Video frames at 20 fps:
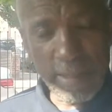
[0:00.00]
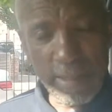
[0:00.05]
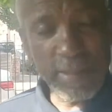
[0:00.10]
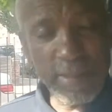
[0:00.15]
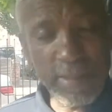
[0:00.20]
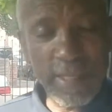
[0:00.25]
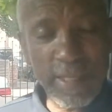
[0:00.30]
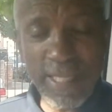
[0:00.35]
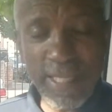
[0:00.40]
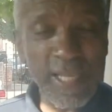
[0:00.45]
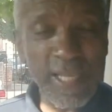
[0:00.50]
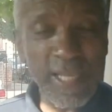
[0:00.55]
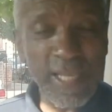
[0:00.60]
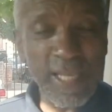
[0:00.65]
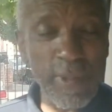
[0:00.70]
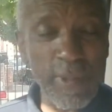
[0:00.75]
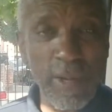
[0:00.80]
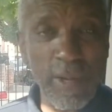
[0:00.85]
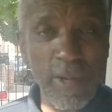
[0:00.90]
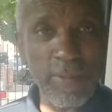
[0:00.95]
tickets will be
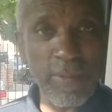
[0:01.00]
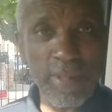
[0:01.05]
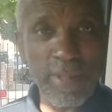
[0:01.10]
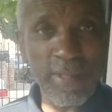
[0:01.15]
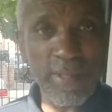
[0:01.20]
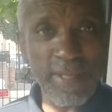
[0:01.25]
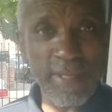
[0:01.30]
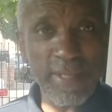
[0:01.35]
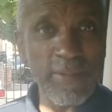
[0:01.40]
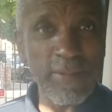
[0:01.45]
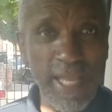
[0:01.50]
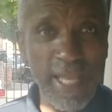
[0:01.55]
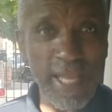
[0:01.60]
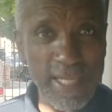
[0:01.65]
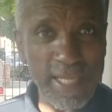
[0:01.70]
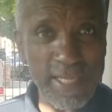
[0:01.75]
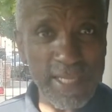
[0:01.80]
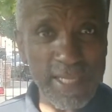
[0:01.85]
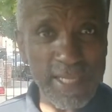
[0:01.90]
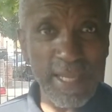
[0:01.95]
on sale next
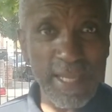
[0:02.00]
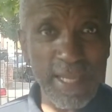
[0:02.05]
Sunday.